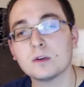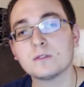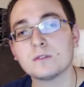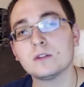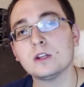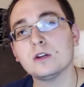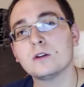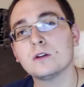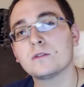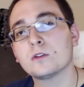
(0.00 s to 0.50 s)
if
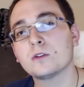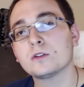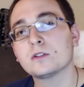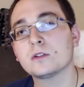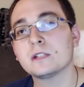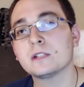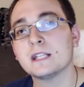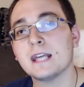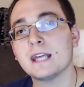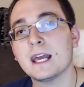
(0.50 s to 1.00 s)
the
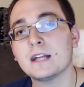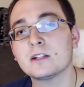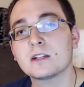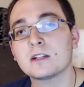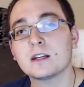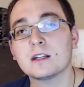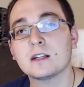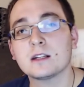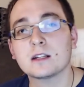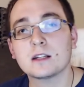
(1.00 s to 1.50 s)
universal DH
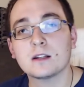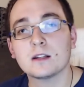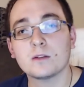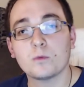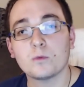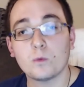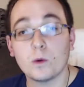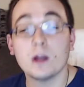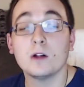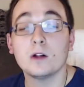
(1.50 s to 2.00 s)

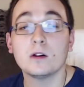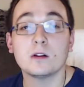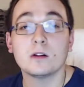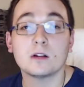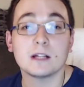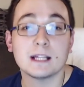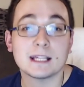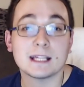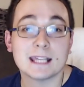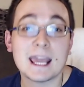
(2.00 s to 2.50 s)

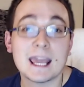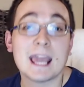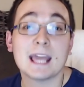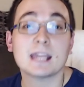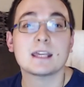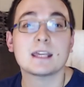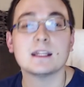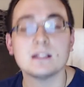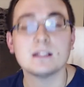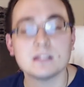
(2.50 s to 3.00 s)

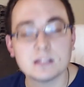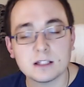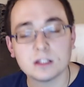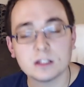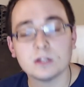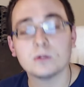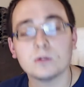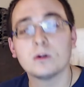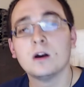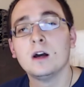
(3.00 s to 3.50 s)
can
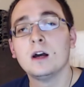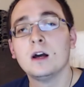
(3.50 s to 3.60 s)
continue.